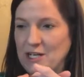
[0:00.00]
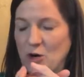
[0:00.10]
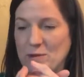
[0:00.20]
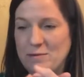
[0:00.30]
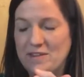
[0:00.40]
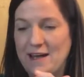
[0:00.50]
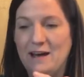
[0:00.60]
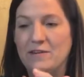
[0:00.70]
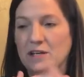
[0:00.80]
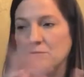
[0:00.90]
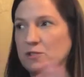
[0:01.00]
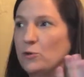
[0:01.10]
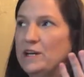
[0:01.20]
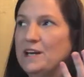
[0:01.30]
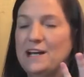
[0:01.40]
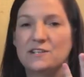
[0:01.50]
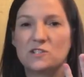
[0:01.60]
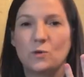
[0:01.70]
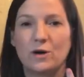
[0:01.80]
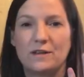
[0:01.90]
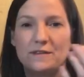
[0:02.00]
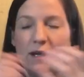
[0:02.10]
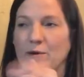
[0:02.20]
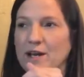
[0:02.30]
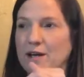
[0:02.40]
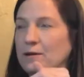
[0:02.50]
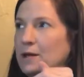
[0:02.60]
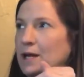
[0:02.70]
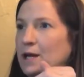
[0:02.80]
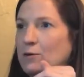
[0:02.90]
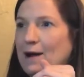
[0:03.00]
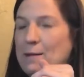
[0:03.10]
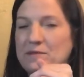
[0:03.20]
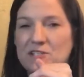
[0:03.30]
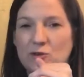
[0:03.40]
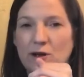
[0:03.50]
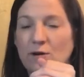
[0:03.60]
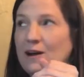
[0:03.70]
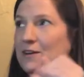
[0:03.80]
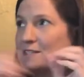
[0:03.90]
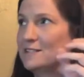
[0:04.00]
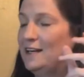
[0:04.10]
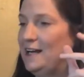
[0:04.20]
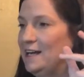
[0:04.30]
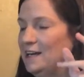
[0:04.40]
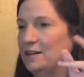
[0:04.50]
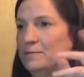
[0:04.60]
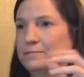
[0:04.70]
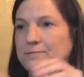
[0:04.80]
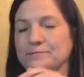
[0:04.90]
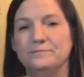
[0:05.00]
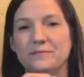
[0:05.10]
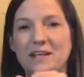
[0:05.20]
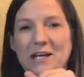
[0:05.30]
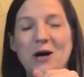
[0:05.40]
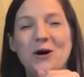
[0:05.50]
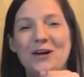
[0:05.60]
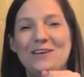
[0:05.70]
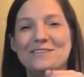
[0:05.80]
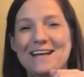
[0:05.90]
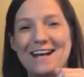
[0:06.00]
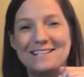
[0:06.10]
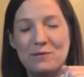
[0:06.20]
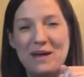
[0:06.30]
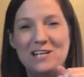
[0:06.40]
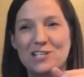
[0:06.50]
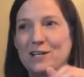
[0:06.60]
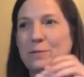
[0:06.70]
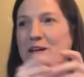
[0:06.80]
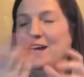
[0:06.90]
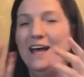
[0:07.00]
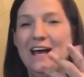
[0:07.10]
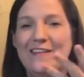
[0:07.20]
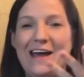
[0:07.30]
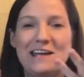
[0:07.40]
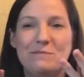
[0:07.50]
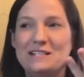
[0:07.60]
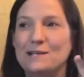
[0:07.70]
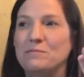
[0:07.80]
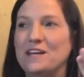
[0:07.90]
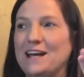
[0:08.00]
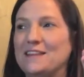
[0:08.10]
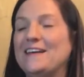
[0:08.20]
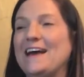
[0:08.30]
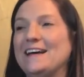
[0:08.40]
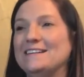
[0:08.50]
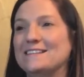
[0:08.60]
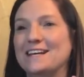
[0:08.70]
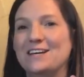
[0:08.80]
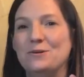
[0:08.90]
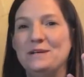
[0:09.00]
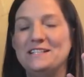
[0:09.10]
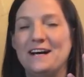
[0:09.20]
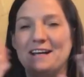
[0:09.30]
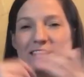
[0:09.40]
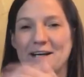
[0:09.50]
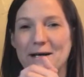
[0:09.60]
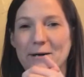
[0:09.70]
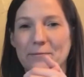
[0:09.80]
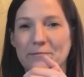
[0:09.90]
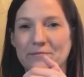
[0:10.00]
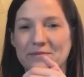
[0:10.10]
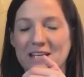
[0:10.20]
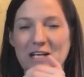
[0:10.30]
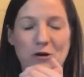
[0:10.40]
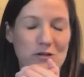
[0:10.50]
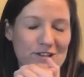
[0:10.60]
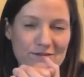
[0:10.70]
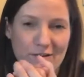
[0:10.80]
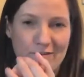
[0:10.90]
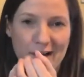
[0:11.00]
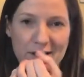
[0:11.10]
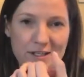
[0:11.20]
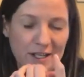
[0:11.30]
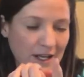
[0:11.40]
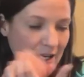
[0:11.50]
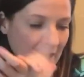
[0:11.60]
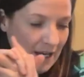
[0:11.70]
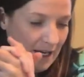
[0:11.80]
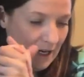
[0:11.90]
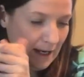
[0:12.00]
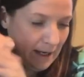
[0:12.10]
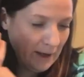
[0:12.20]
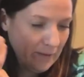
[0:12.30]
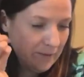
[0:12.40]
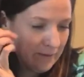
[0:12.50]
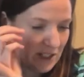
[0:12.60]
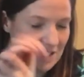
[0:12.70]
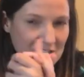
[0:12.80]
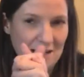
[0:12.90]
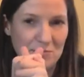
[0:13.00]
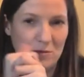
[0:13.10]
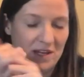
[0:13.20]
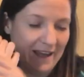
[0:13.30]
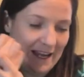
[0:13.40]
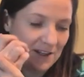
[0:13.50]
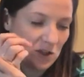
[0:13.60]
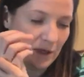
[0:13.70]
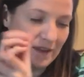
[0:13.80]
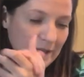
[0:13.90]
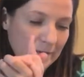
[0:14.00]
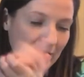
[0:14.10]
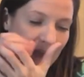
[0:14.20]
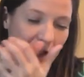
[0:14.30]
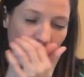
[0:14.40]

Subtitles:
You know, maybe they have a toy dinosaur that they want to wrap the string around its leg and, you know, use that as a pendulum, and that could be something at the end that could be done, you know, just for fun, just to keep them engaged with it.